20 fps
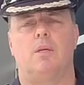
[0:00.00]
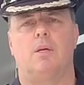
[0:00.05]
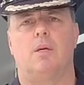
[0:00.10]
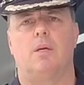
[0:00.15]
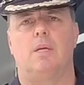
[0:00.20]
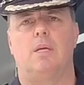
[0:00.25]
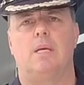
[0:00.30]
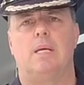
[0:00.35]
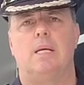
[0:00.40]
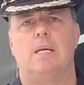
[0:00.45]

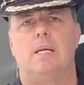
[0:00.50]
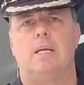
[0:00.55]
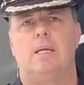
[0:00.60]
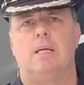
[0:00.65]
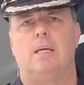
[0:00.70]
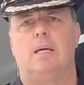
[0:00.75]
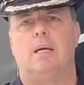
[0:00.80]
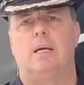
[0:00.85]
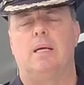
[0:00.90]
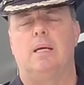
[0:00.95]

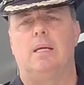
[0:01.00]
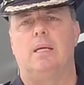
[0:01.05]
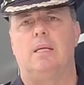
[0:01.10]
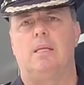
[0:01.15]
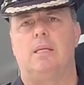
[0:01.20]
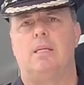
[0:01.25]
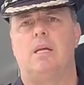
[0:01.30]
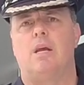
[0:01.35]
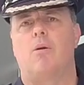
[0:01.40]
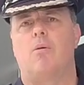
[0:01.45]

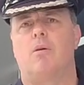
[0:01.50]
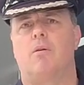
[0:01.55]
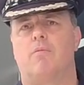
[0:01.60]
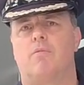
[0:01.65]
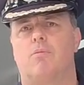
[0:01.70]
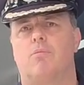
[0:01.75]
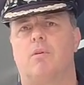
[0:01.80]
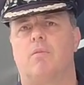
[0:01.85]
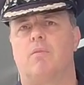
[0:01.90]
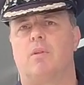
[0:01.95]
an area of
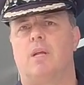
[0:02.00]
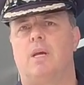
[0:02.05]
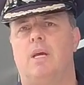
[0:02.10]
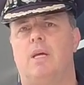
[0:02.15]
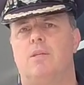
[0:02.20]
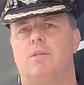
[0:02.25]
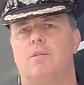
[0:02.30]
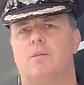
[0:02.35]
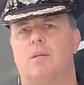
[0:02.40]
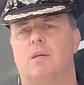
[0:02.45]
the
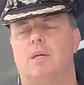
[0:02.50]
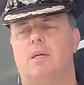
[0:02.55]
Riverland